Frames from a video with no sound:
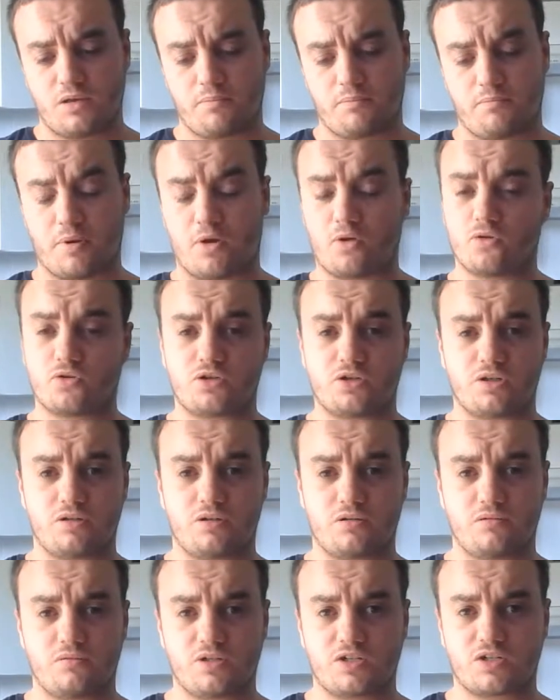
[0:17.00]

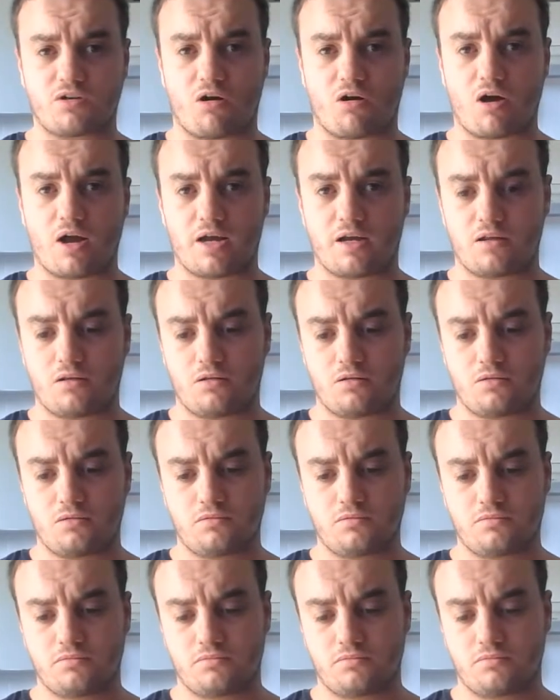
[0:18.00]
Belgian style
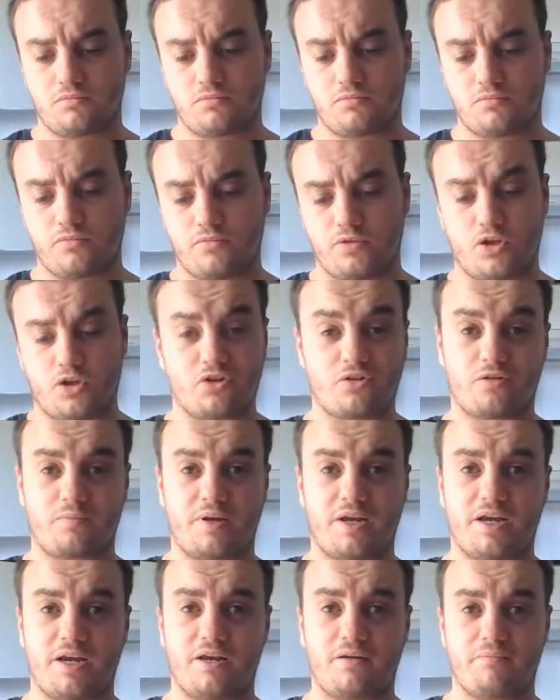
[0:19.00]

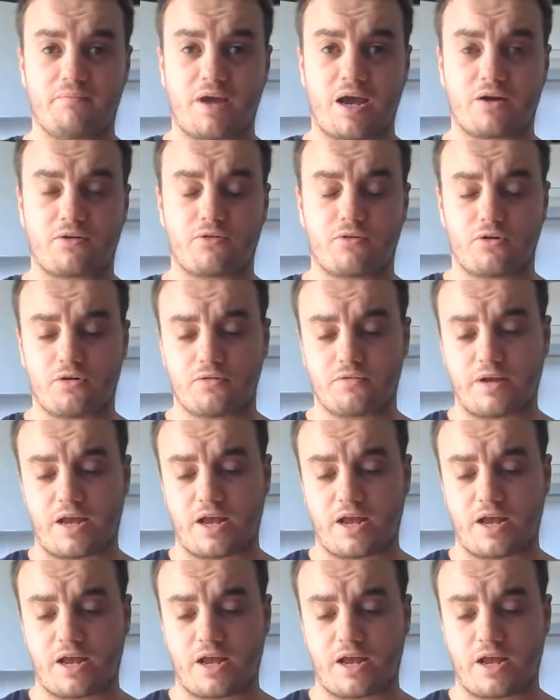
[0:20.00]
European macro